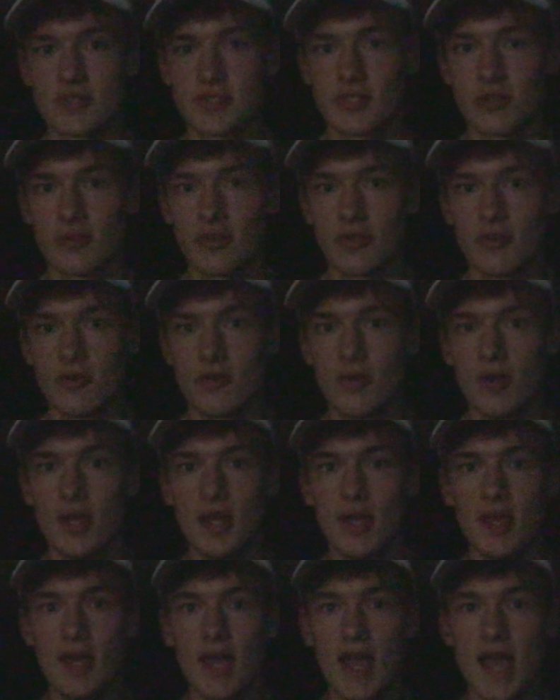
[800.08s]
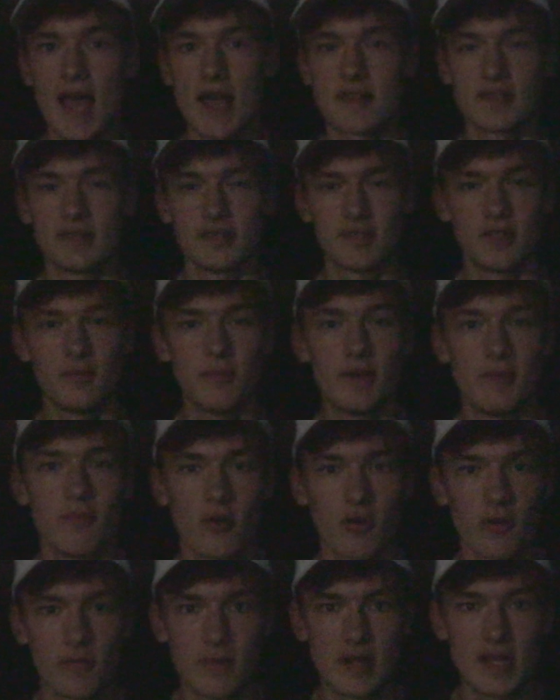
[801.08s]
to show you has a little bit
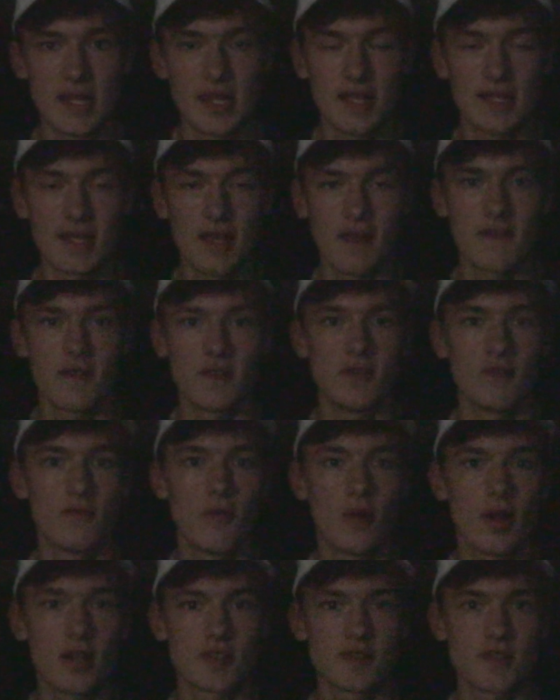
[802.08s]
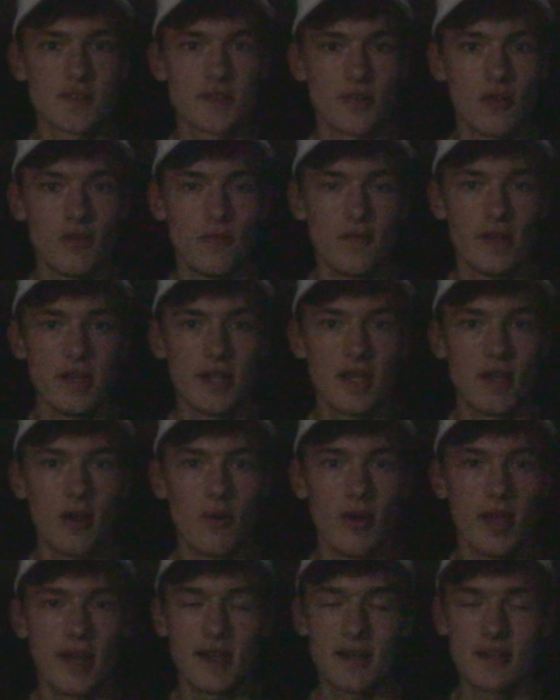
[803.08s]
more meaning now that you've watched this whole
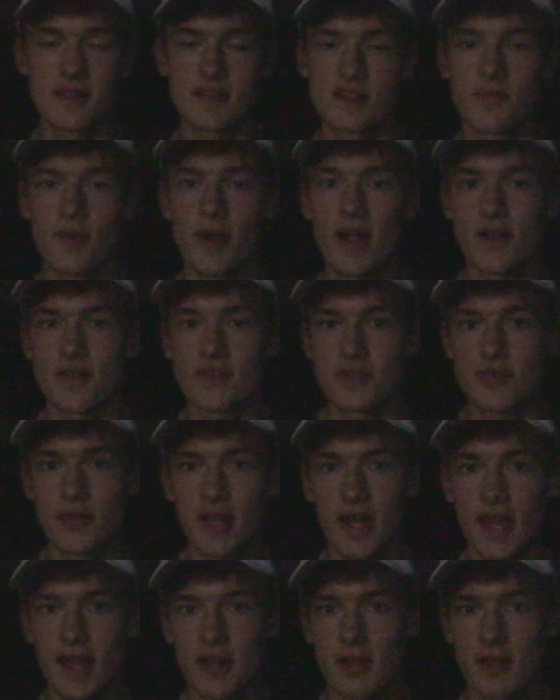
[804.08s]
video, and it inspires you to head